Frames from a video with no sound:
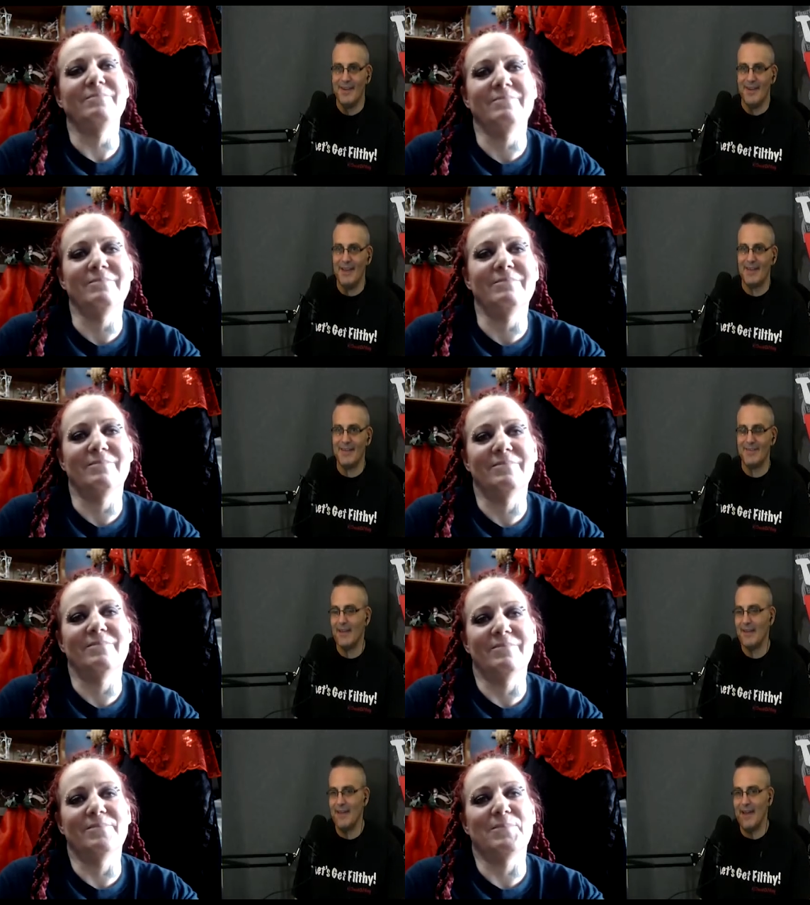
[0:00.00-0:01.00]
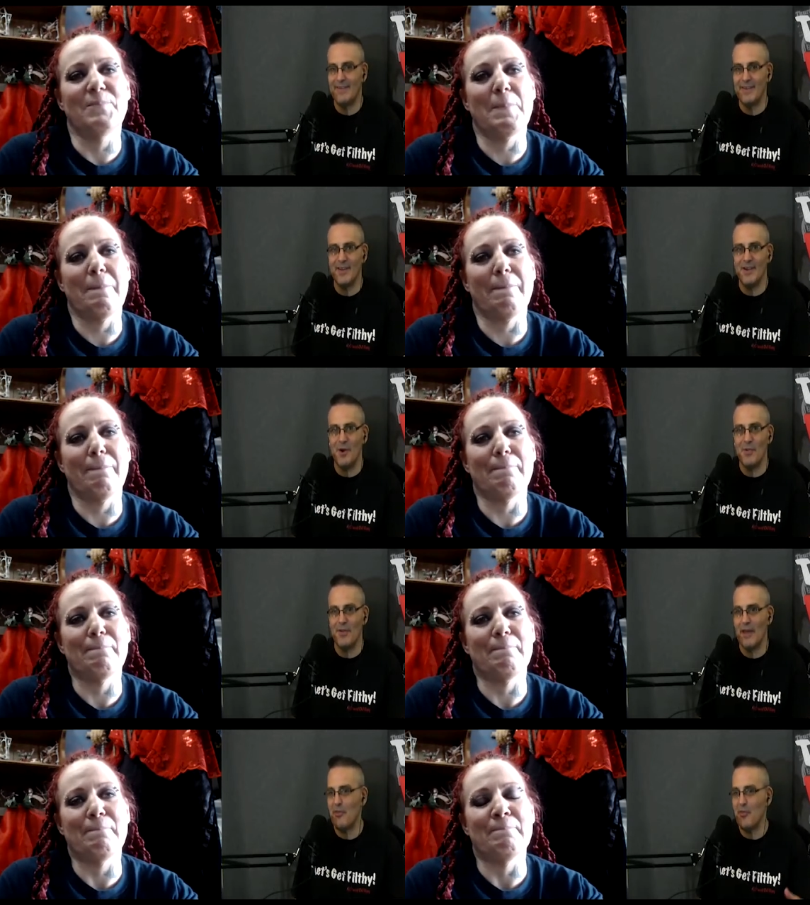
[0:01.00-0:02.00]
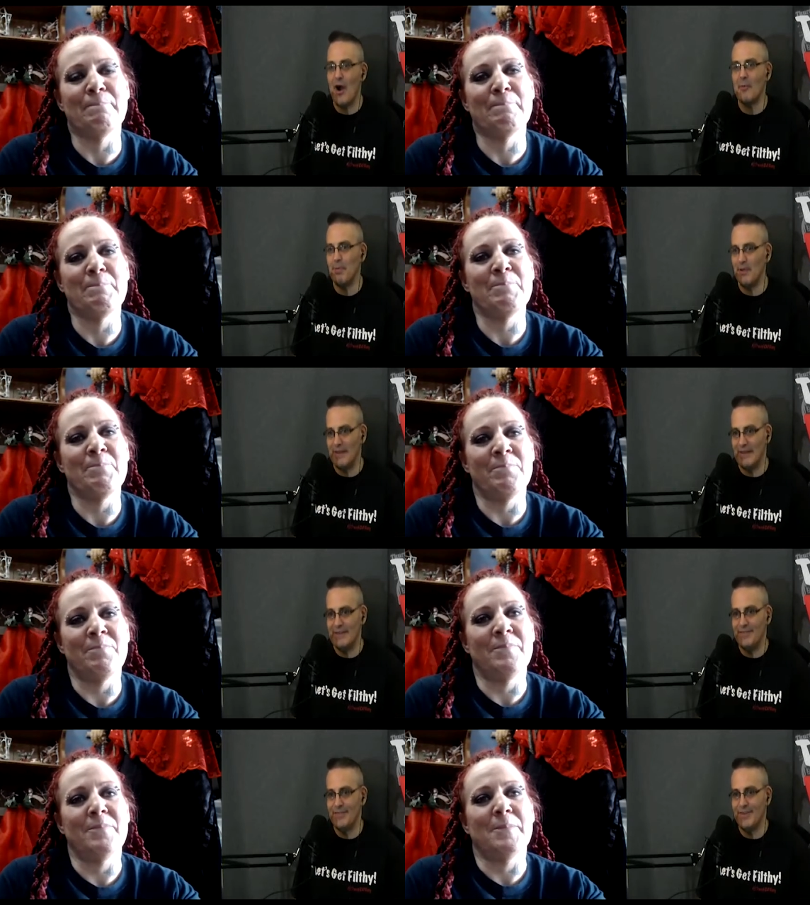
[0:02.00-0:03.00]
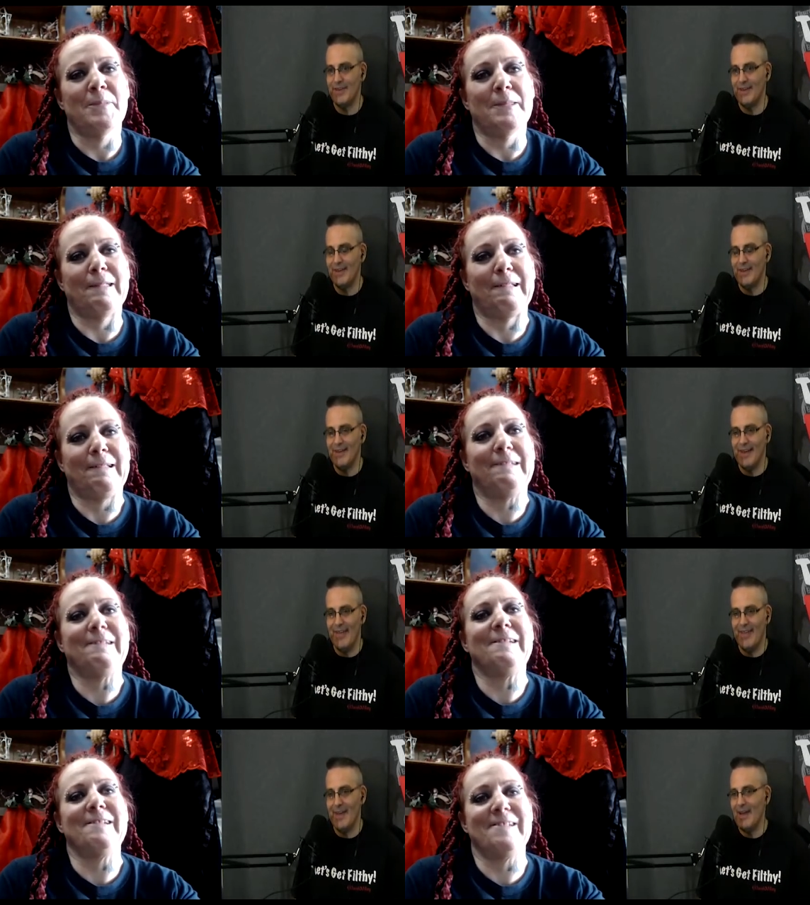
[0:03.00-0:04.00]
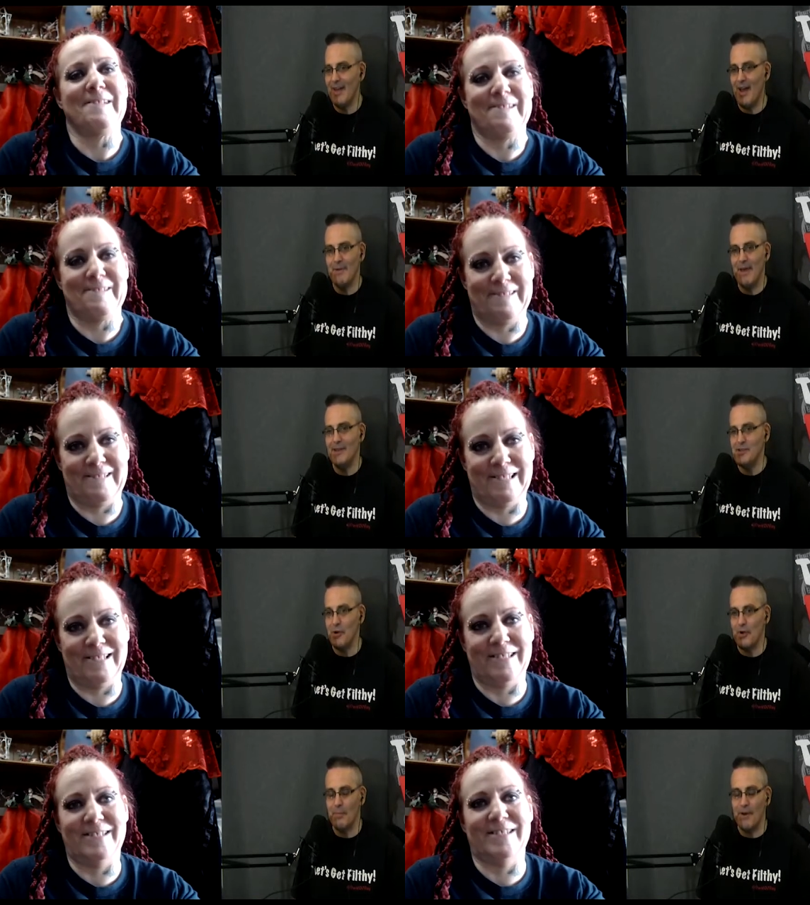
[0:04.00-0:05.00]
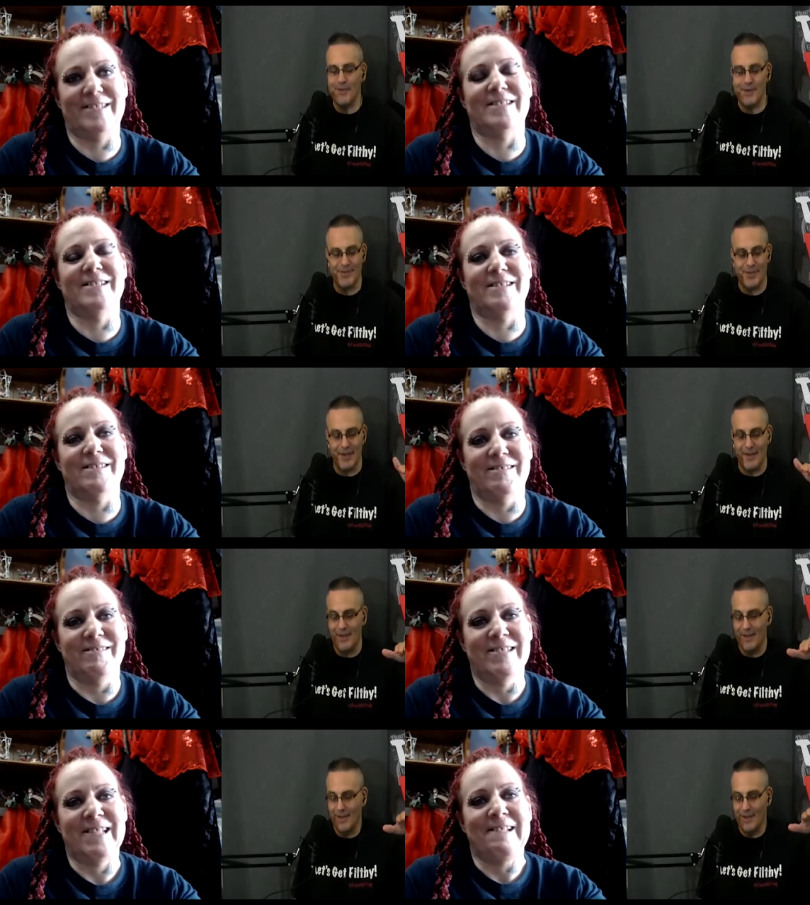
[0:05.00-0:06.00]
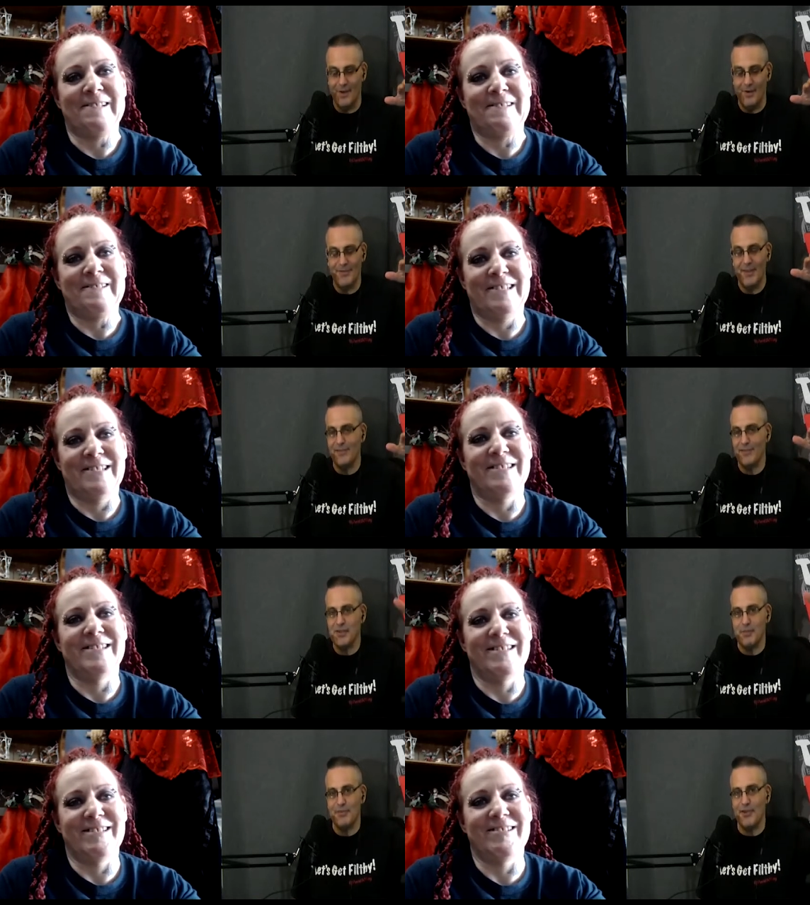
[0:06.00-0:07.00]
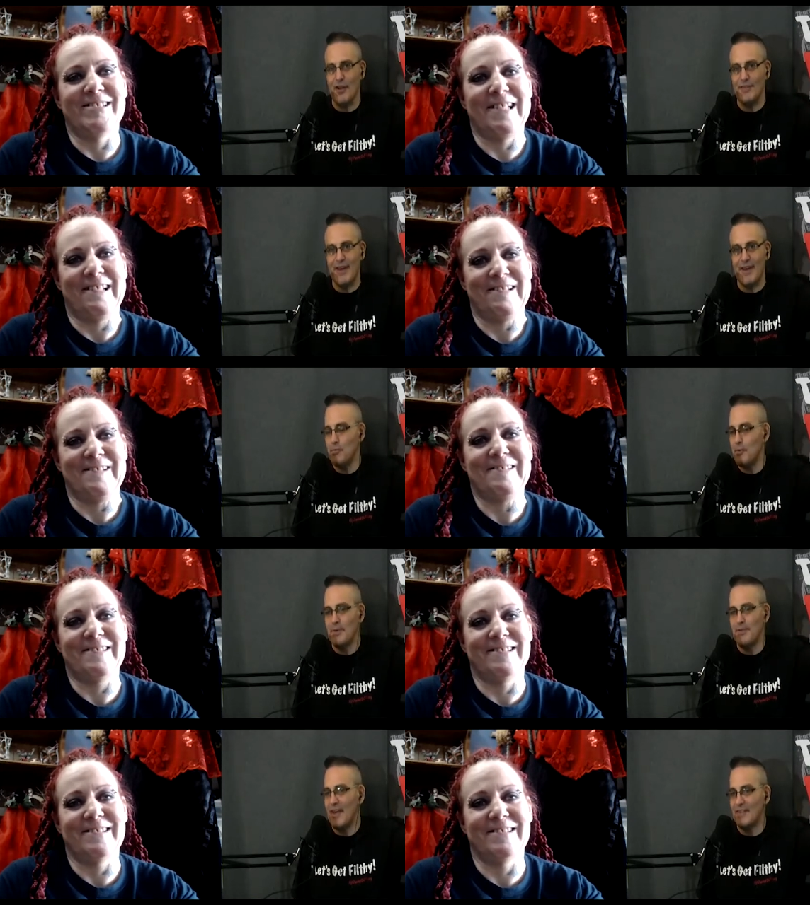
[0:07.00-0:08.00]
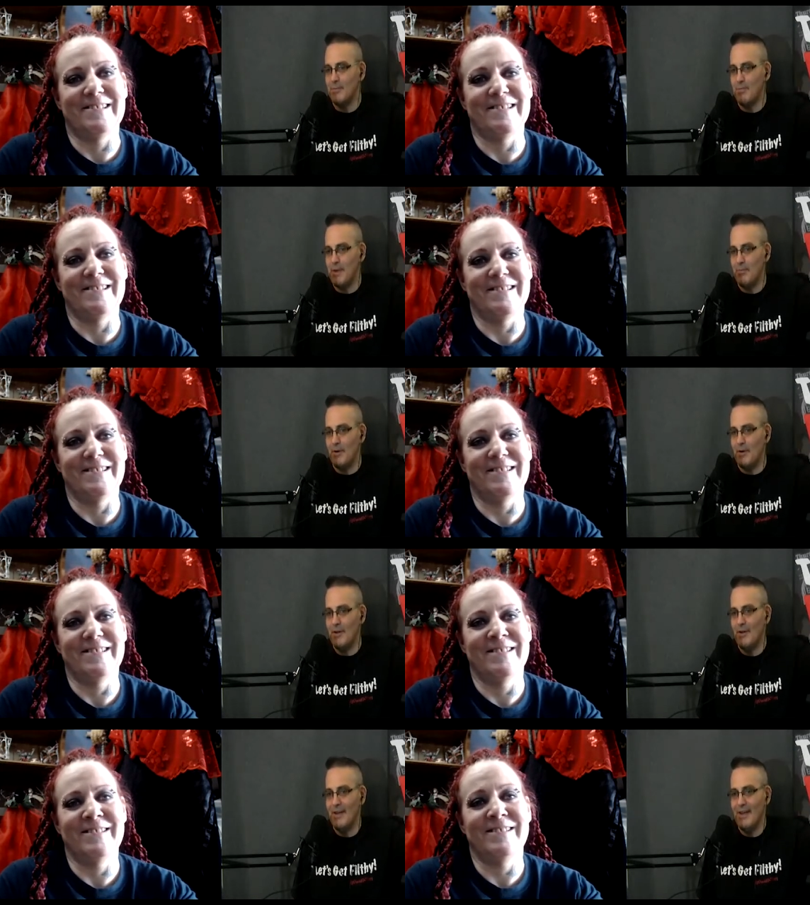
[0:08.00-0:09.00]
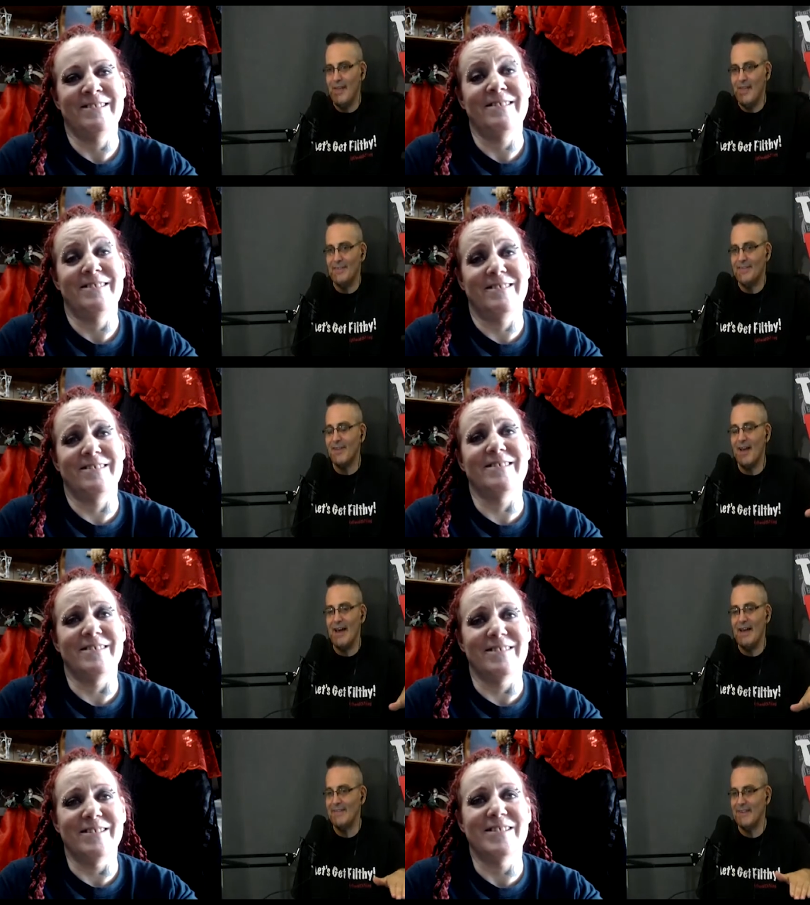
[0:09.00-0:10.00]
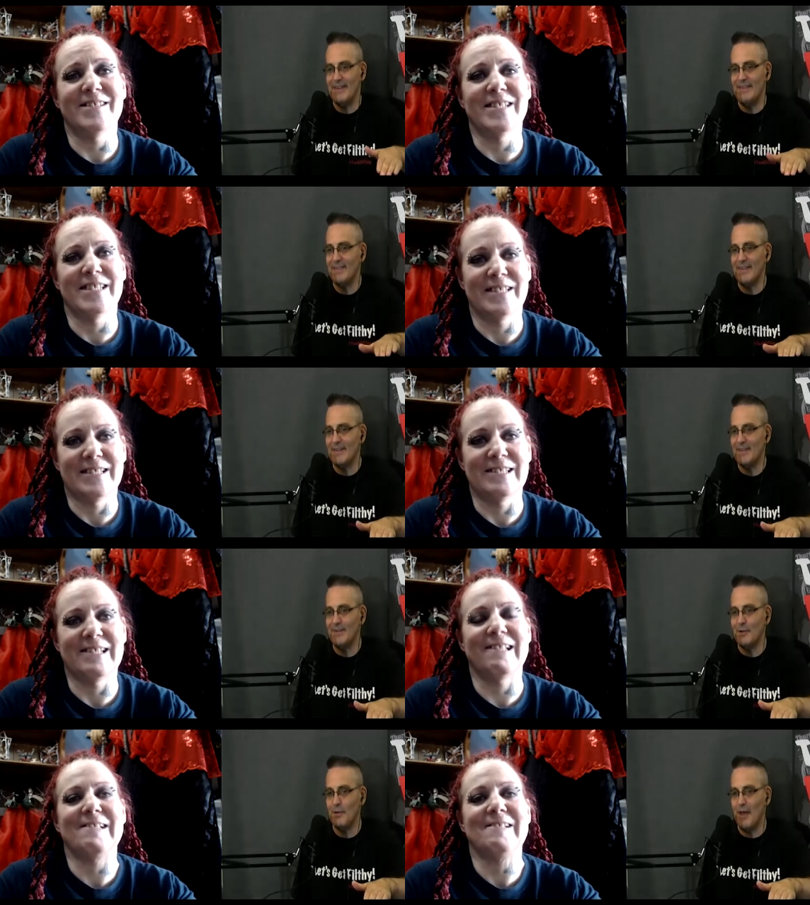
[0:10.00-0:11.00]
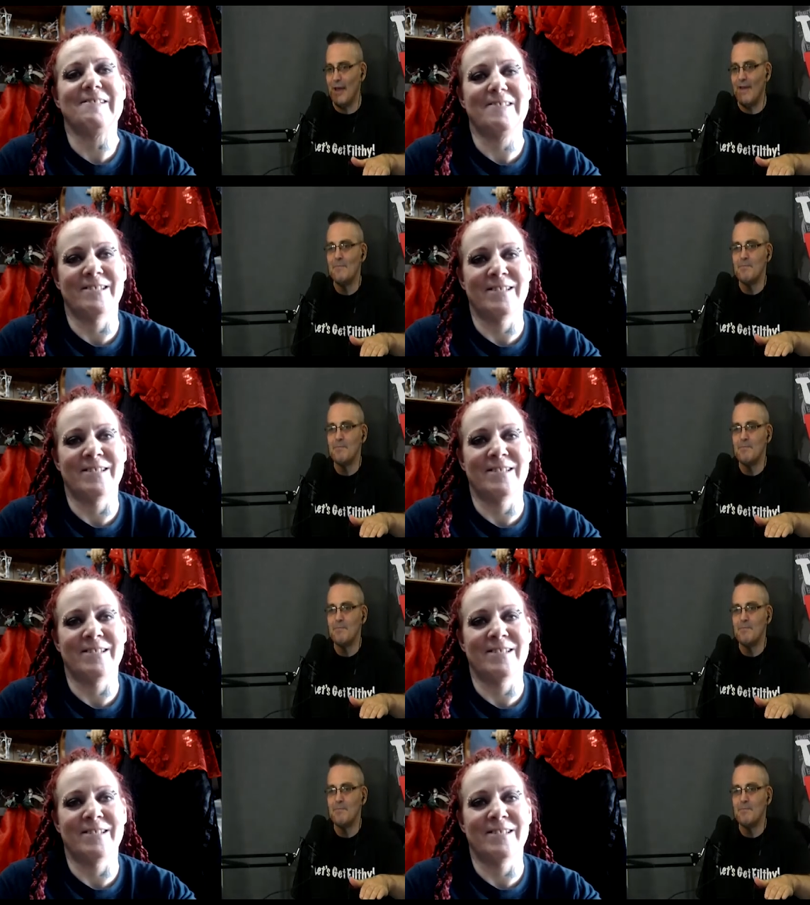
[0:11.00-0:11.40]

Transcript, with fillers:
Speaker 1: And because like next thing you know, they're like thought police. And then I, I made a joke about this, like, you know, censorship starts as we're protecting people and then slides easily into like,